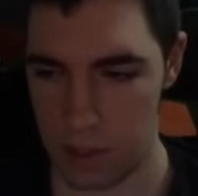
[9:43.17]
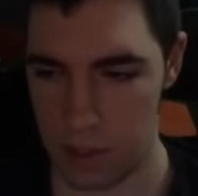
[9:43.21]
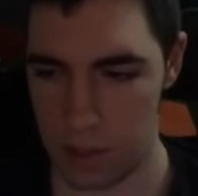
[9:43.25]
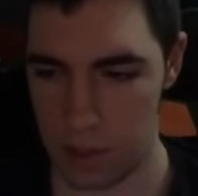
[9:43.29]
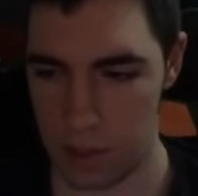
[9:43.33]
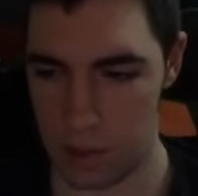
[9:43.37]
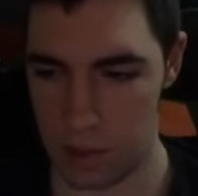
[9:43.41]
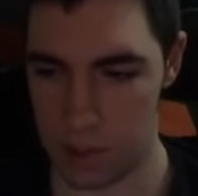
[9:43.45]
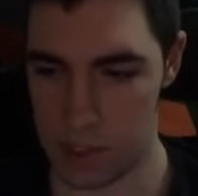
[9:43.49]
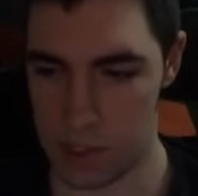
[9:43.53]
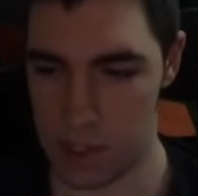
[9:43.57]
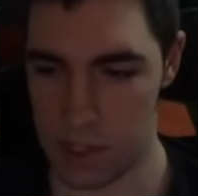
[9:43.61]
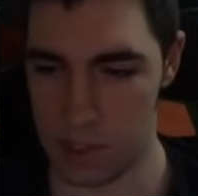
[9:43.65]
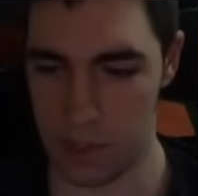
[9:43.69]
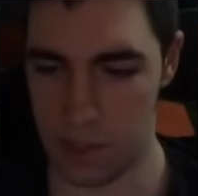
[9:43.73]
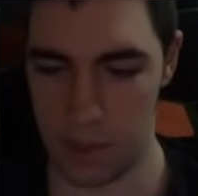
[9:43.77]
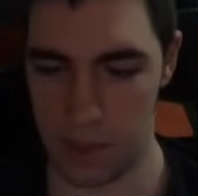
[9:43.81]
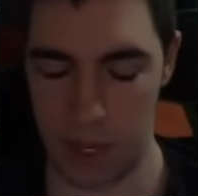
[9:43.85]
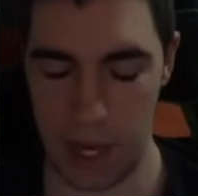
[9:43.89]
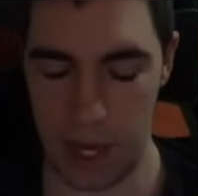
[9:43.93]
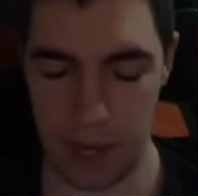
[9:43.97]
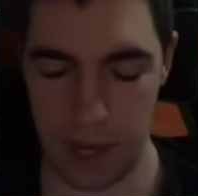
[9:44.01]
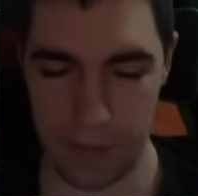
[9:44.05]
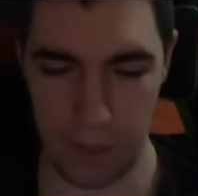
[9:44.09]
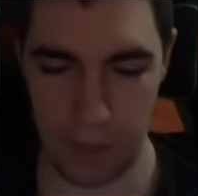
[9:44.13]
You still
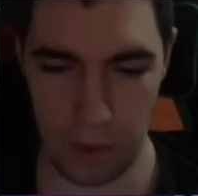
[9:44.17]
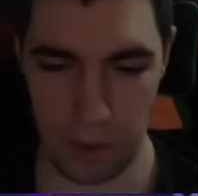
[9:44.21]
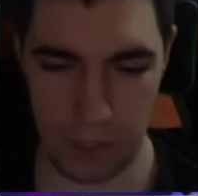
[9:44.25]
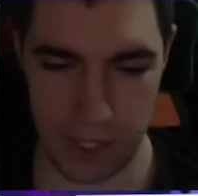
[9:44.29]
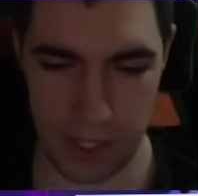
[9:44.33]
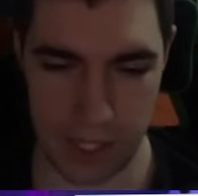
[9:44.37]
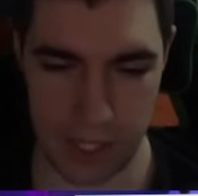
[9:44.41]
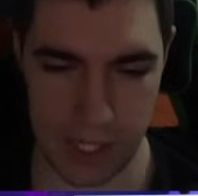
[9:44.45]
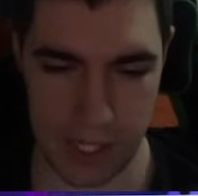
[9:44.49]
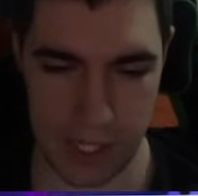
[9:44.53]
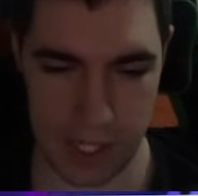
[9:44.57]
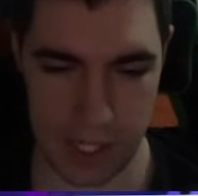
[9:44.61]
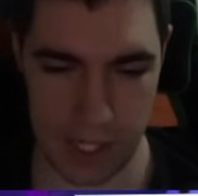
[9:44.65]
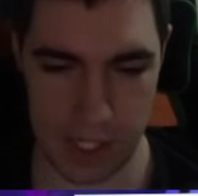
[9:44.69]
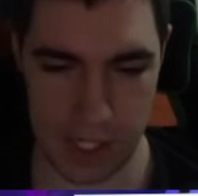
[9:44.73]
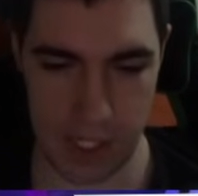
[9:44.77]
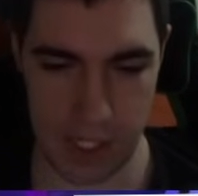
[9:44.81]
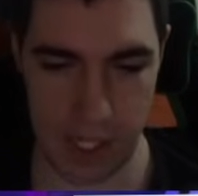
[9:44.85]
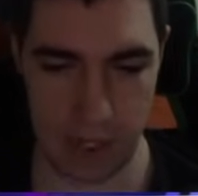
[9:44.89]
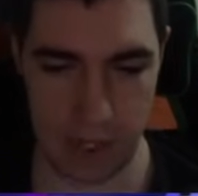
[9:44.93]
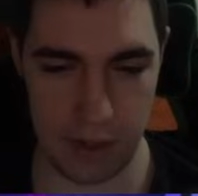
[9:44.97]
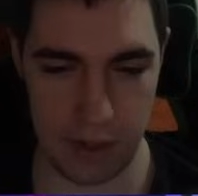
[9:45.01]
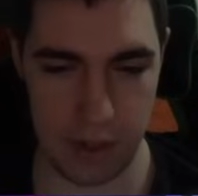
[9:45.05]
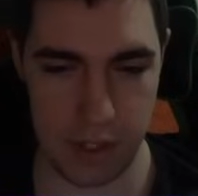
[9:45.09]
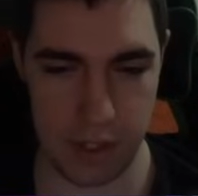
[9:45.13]
have only six
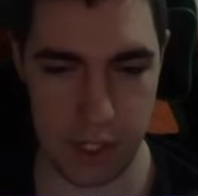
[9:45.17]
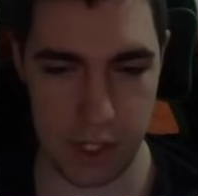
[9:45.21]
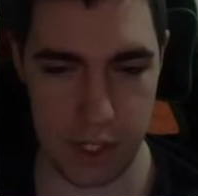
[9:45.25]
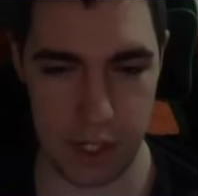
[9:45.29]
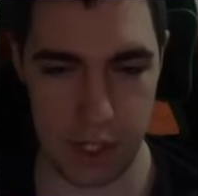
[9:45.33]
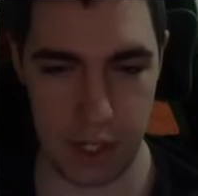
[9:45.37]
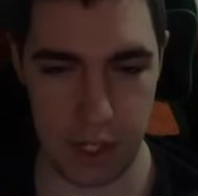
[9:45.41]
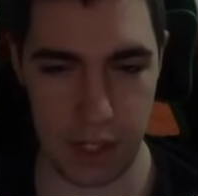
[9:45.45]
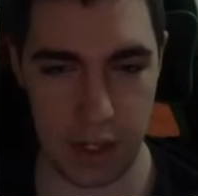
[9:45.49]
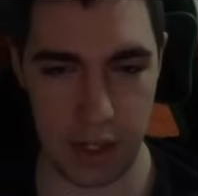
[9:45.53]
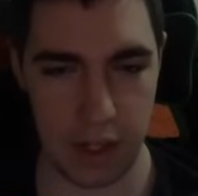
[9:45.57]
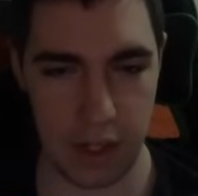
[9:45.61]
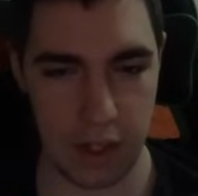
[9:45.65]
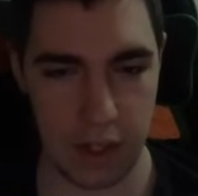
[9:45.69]
energy.